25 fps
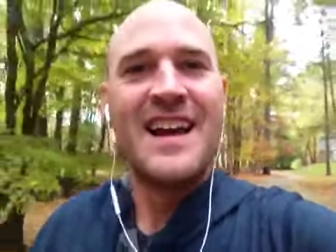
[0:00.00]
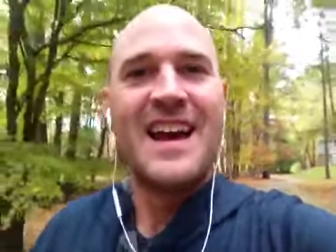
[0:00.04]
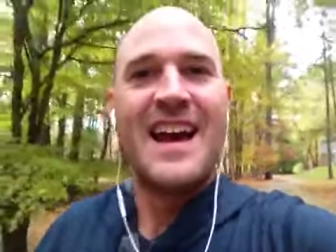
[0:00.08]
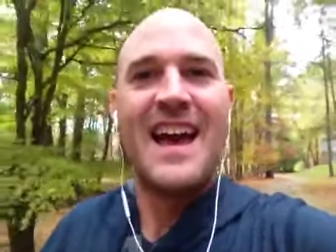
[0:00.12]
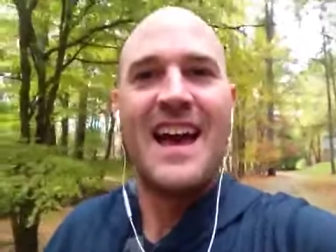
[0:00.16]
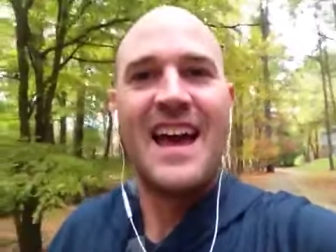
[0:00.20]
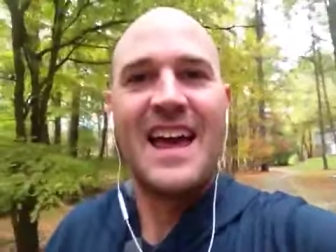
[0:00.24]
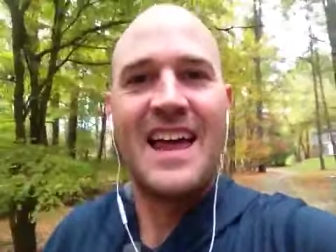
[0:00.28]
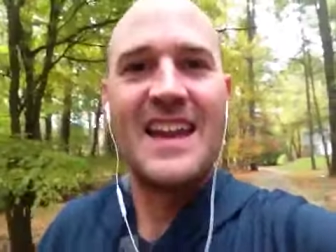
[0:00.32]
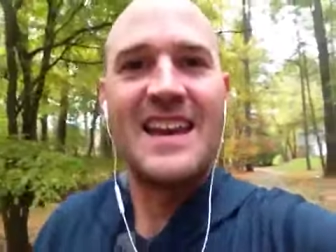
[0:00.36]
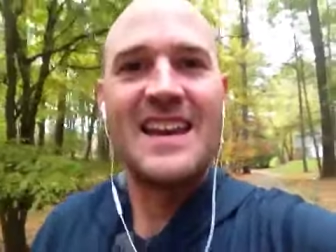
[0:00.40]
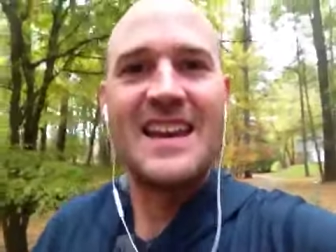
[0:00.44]

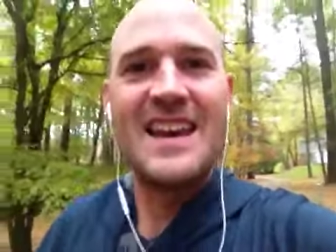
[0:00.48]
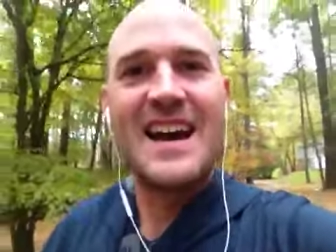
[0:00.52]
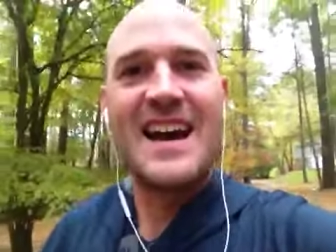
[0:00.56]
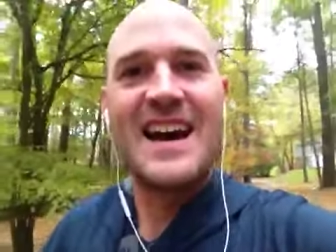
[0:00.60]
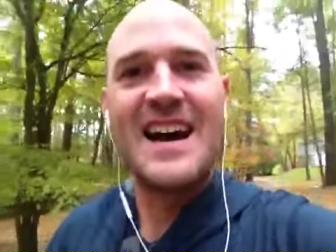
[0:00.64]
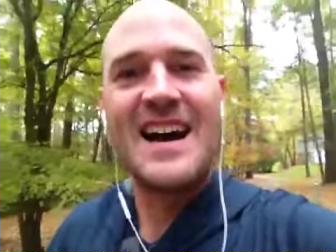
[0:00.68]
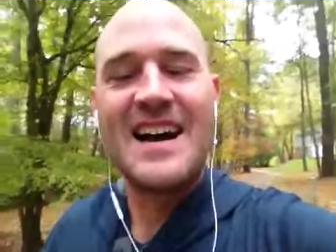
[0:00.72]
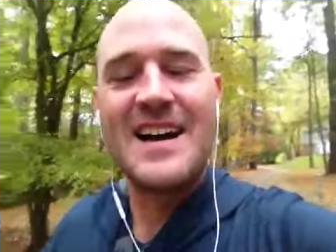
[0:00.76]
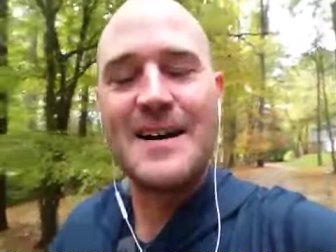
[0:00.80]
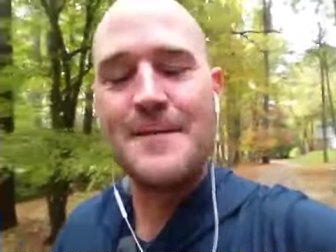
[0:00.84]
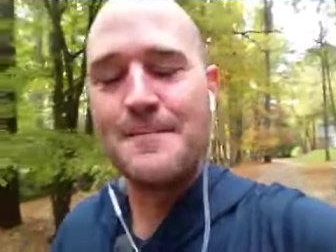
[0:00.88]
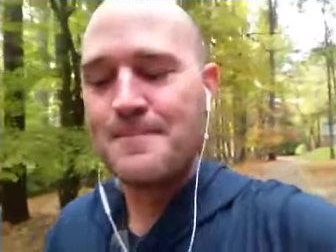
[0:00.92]
And
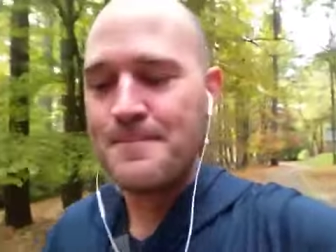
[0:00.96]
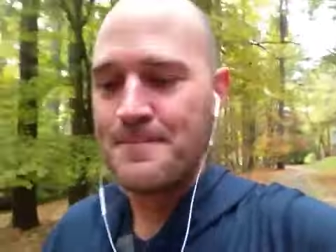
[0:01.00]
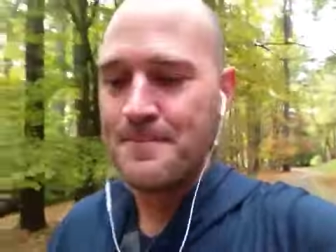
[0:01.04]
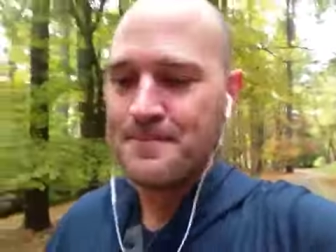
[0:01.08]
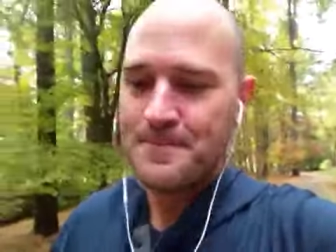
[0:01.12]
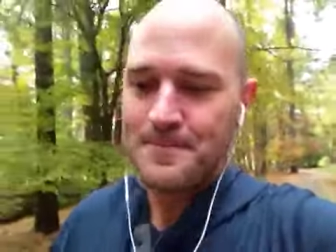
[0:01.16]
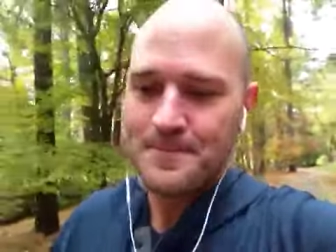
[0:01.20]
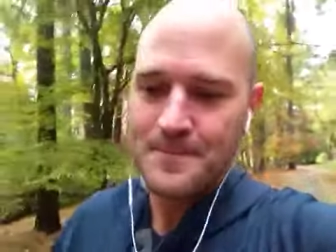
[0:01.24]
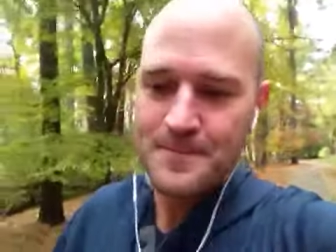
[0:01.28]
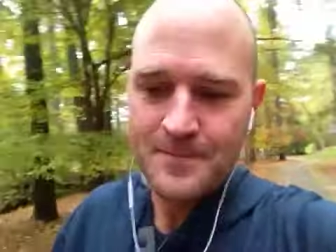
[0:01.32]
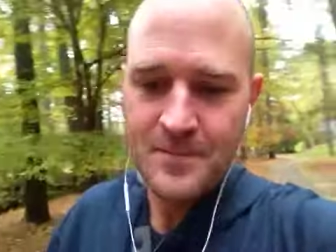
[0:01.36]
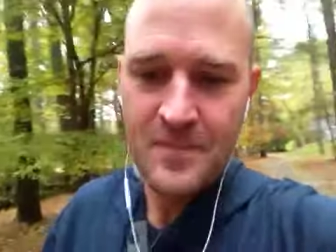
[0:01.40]
um,
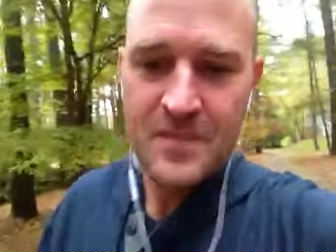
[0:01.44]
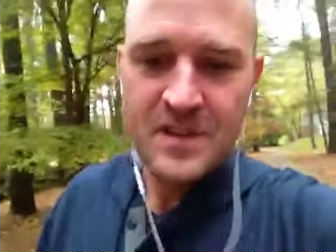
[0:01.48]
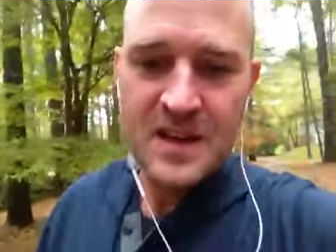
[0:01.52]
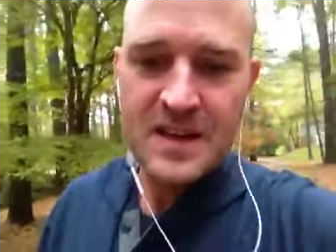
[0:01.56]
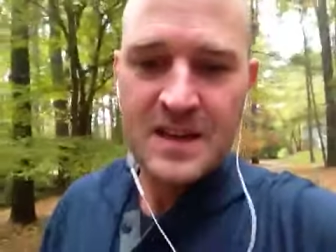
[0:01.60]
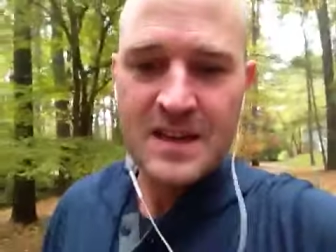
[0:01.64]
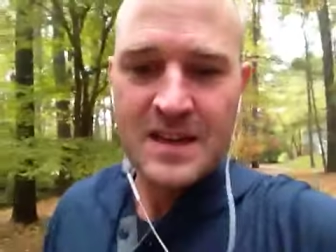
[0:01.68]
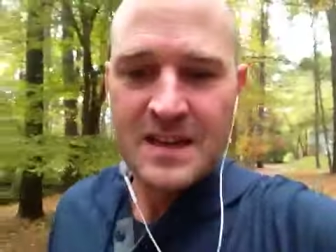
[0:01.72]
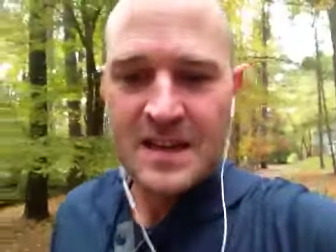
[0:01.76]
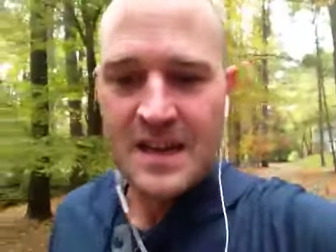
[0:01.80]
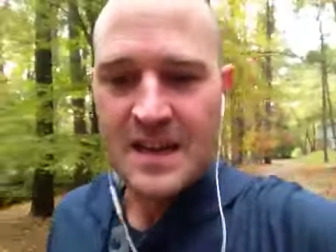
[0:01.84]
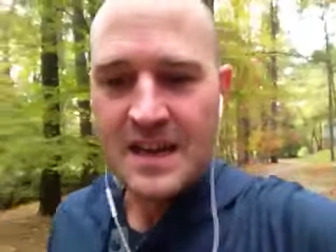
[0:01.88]

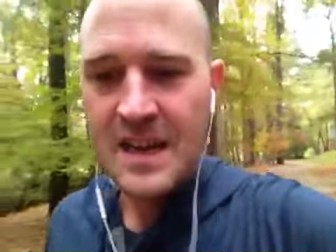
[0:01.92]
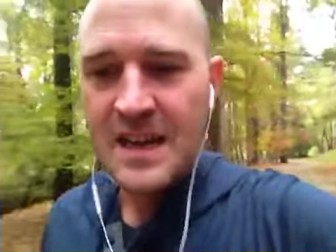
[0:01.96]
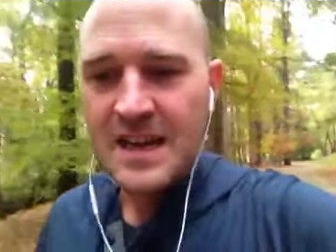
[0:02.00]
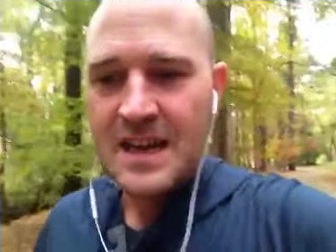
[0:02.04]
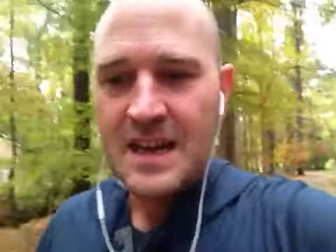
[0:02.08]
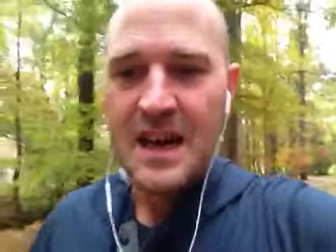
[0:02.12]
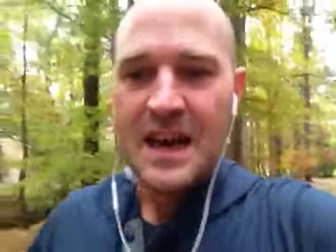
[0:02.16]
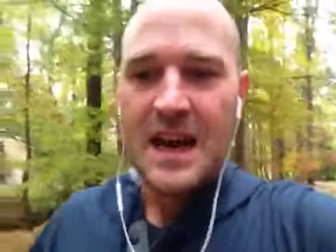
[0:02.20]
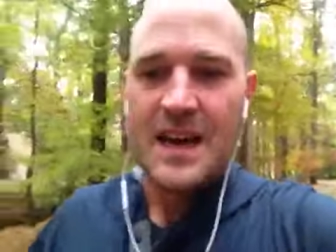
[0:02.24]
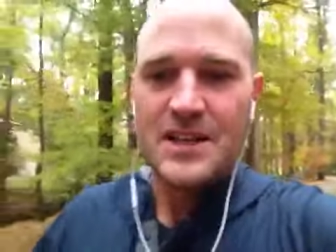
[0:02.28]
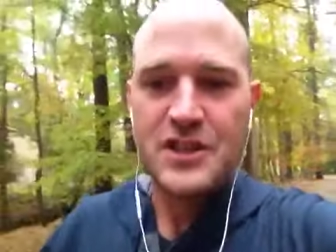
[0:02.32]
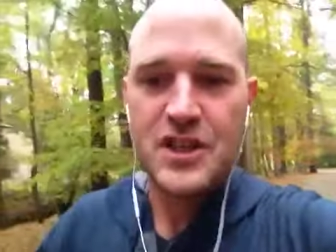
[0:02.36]

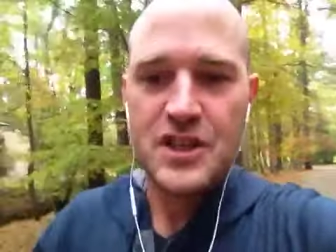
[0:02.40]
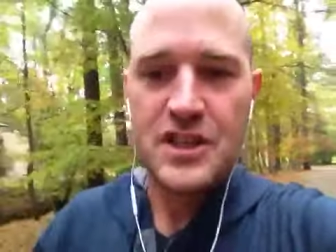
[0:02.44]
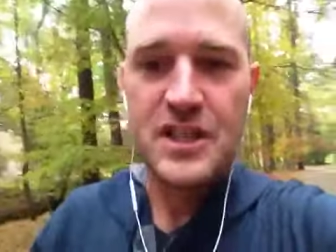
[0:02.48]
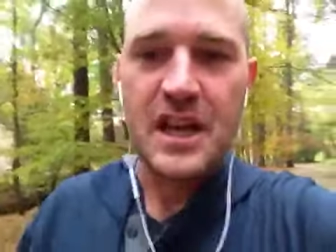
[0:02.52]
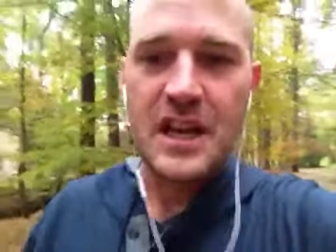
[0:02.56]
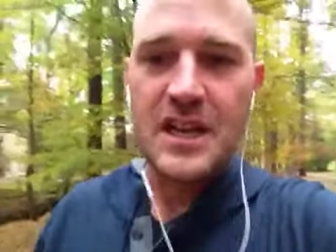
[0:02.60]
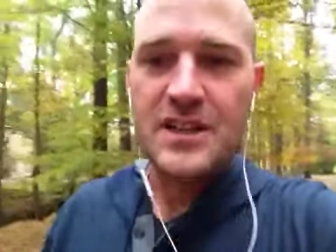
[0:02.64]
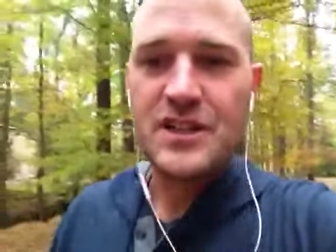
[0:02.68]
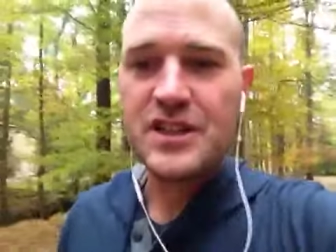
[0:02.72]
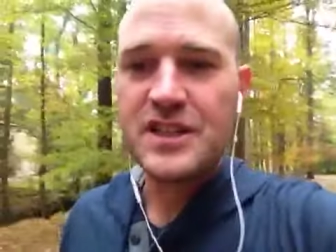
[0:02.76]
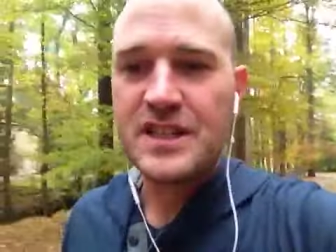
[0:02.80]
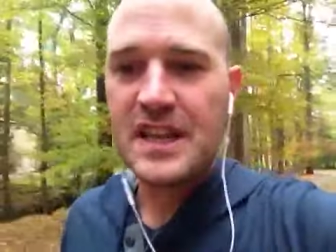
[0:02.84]
I just
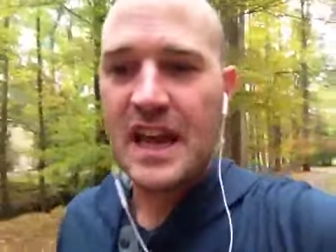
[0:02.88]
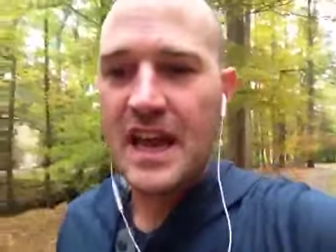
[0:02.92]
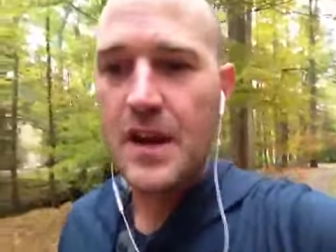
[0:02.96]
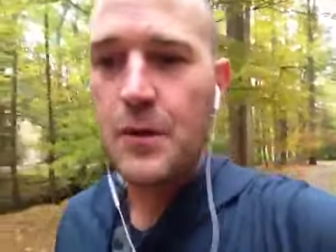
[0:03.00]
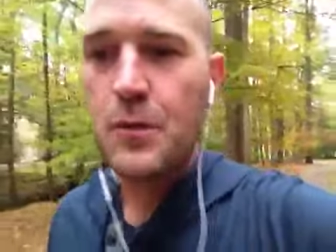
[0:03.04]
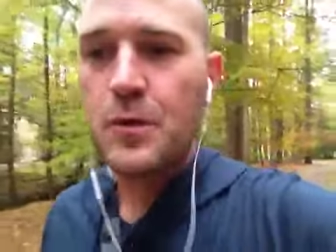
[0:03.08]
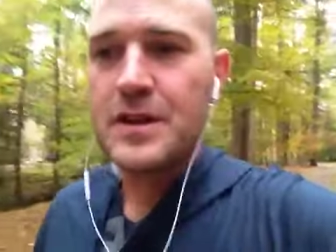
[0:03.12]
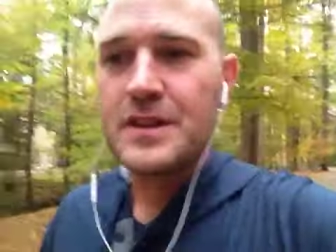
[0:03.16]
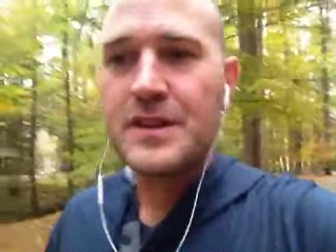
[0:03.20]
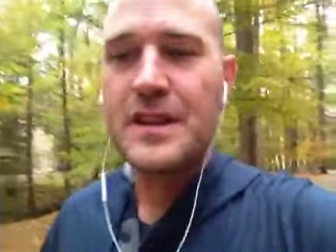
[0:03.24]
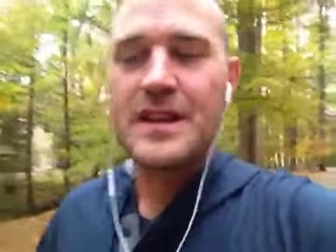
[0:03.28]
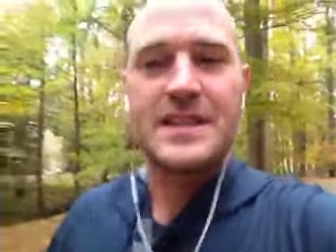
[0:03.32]
I just
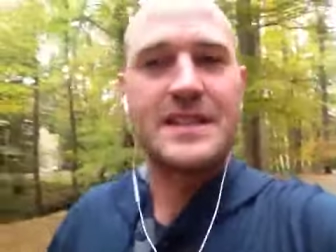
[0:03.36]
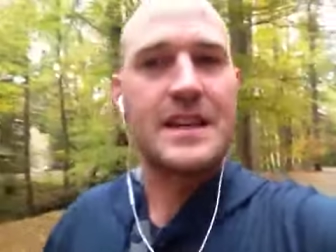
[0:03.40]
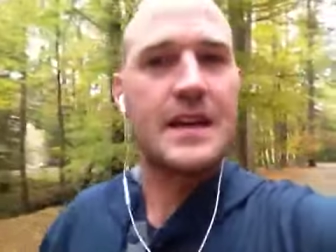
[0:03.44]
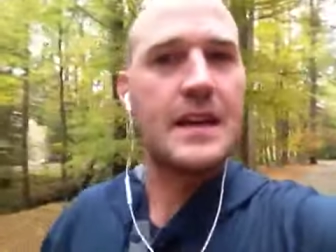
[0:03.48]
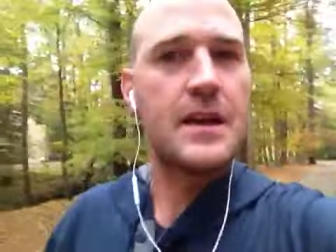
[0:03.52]
end with this.